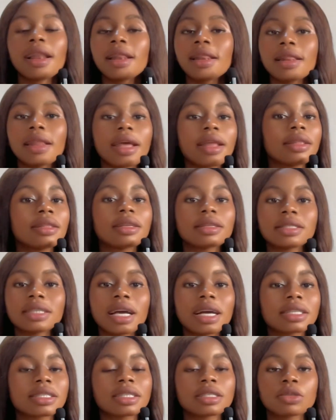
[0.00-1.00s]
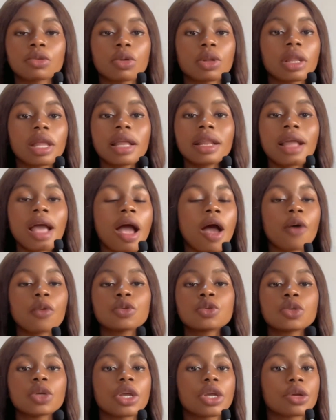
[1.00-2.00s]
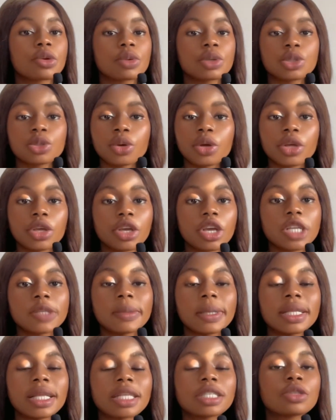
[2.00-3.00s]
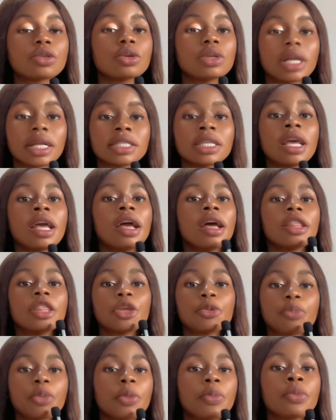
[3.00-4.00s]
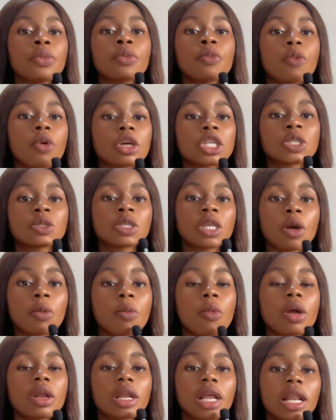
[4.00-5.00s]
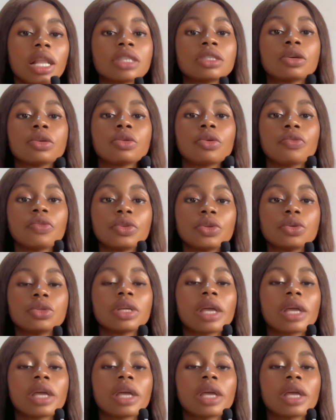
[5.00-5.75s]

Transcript: learn the tactics or learn how to increase your engagement, that so that the people, once someone clicks on your video,